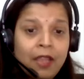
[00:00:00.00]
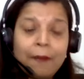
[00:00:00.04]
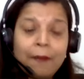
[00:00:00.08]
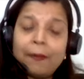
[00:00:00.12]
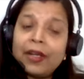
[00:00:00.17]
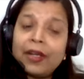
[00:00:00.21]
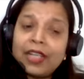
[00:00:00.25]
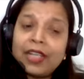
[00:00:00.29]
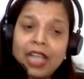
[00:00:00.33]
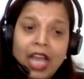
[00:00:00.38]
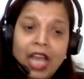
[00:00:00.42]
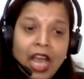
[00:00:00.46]

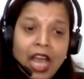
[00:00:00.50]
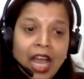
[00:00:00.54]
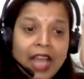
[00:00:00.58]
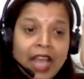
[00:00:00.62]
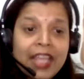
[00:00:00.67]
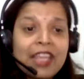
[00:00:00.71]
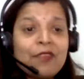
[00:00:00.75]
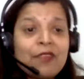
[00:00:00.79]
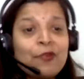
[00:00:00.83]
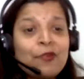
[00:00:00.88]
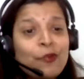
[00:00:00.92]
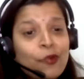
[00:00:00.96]
But
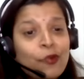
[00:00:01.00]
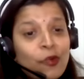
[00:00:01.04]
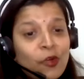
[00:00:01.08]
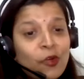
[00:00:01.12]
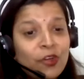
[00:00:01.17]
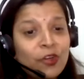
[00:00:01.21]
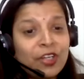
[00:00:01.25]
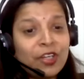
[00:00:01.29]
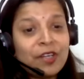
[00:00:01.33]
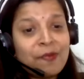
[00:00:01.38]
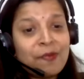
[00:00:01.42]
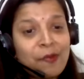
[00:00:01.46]
I
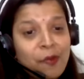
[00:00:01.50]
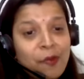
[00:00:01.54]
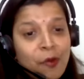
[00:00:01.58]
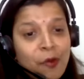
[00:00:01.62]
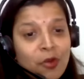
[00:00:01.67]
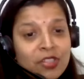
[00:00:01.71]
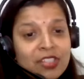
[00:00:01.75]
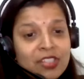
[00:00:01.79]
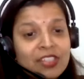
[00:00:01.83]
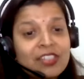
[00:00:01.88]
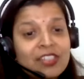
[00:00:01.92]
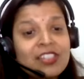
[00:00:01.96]
want
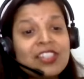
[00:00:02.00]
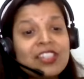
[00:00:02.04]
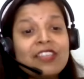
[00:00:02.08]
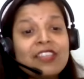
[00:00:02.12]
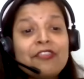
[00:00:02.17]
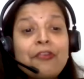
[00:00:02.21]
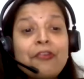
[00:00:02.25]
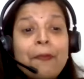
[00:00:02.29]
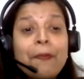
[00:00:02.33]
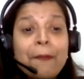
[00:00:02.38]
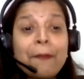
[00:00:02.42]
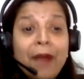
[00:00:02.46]

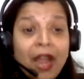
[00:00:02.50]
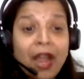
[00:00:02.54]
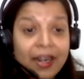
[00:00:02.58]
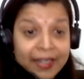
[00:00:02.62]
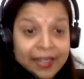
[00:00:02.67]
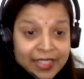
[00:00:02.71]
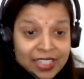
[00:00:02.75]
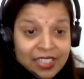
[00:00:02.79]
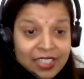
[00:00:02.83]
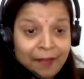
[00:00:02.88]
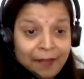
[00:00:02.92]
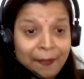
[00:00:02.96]
positive
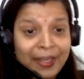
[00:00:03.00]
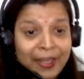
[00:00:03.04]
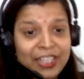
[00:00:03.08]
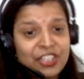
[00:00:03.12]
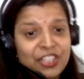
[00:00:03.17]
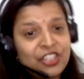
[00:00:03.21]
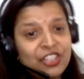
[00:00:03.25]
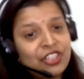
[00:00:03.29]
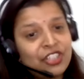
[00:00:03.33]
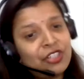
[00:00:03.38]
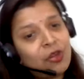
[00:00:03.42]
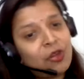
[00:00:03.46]

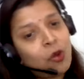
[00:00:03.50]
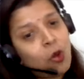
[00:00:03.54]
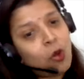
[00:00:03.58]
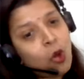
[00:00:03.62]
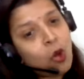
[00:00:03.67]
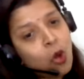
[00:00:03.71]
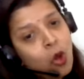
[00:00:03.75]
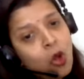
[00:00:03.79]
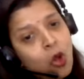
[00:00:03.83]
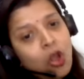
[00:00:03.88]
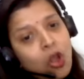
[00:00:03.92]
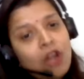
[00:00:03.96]
participation
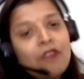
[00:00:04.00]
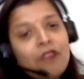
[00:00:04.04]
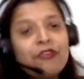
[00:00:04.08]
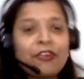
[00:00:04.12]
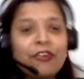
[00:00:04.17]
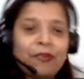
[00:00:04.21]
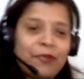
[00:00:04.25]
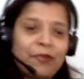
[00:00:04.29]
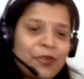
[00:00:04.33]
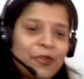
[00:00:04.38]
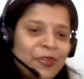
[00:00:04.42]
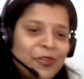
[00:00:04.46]
all
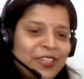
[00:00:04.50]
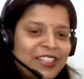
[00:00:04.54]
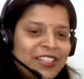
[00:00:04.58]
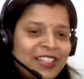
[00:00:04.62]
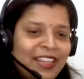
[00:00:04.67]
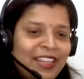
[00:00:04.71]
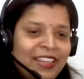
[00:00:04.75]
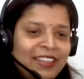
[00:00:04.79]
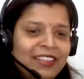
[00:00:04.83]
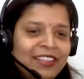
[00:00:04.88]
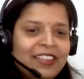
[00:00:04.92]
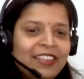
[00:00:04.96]
from your
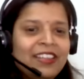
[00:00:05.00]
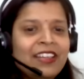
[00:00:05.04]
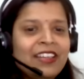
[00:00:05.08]
side.